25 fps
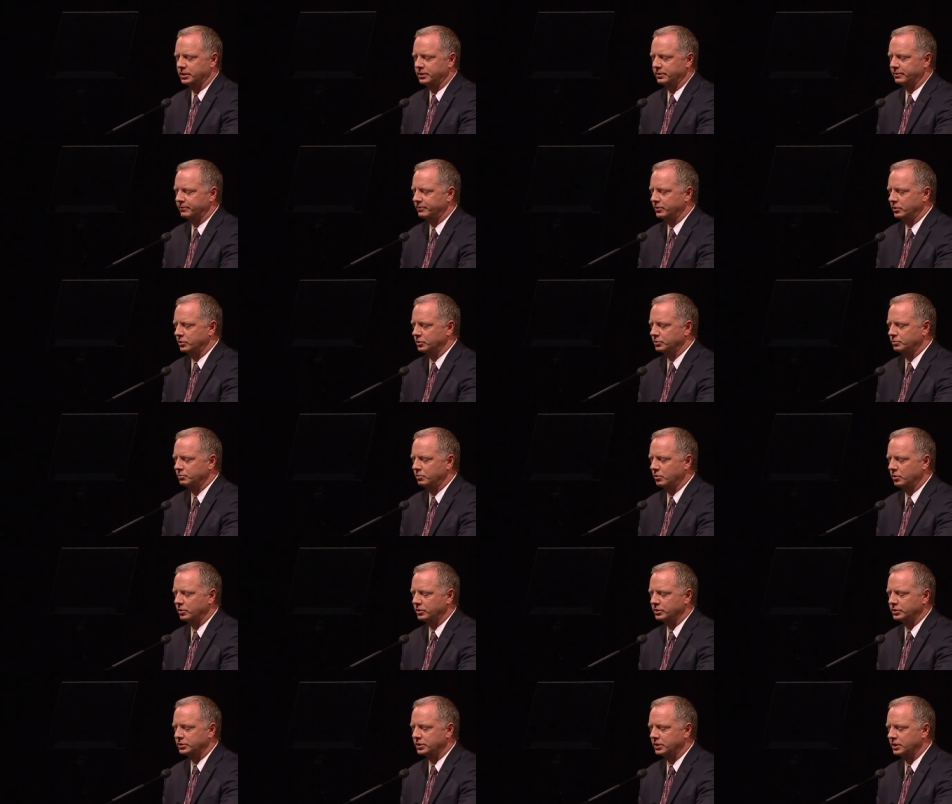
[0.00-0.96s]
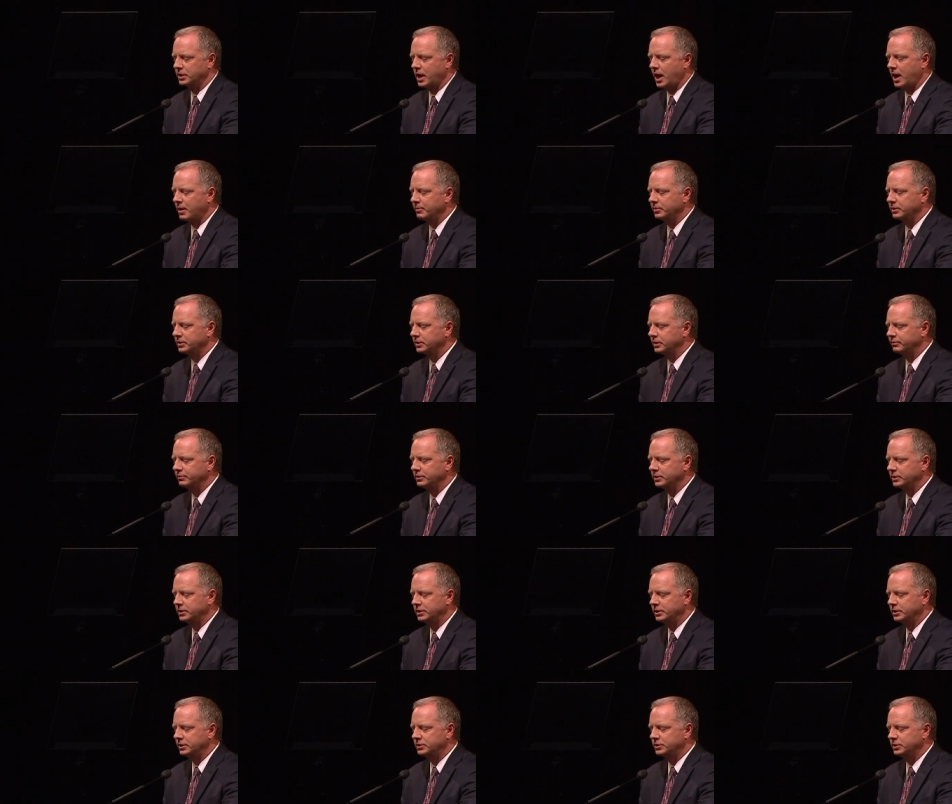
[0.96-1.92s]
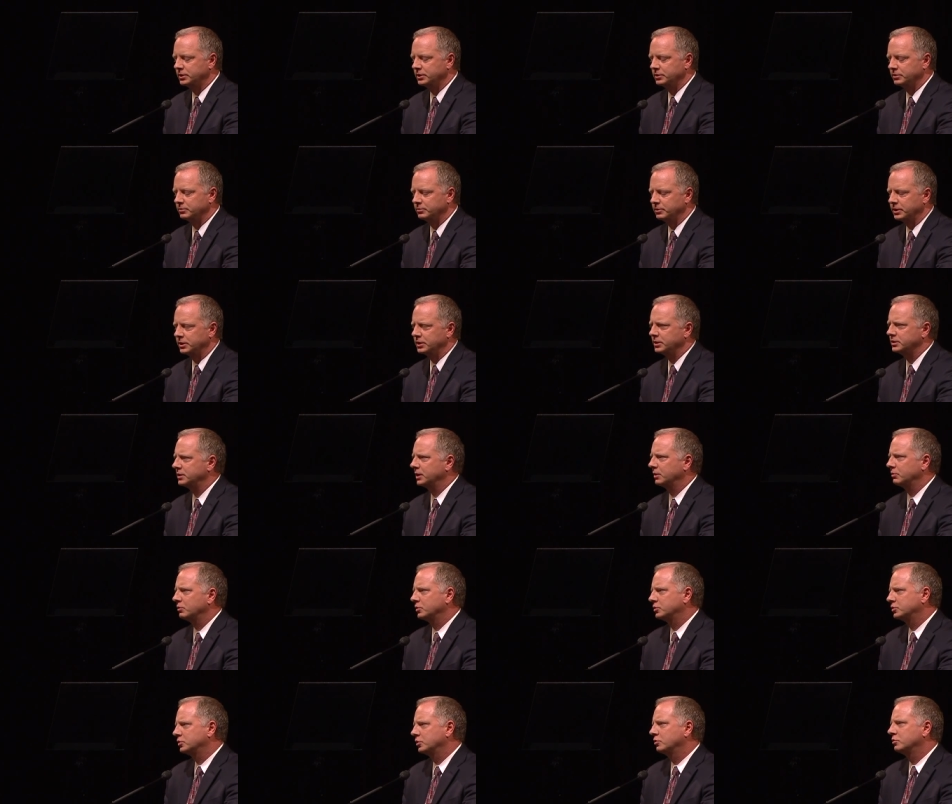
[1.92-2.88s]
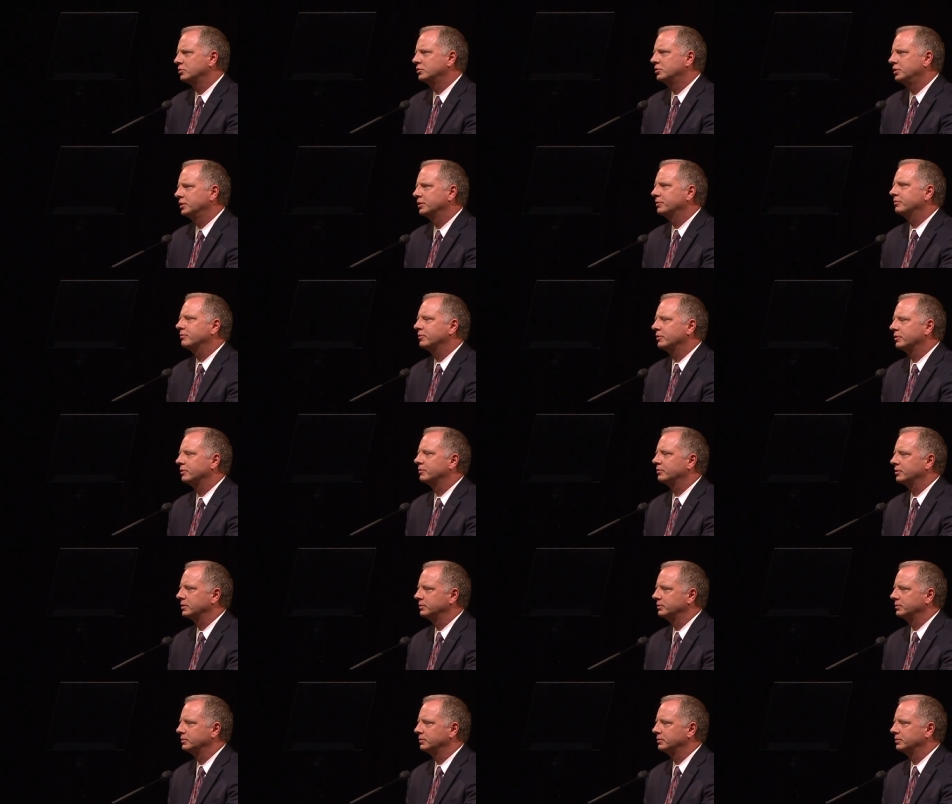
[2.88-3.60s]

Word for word: and at first Morris could not believe the teachings because they were so different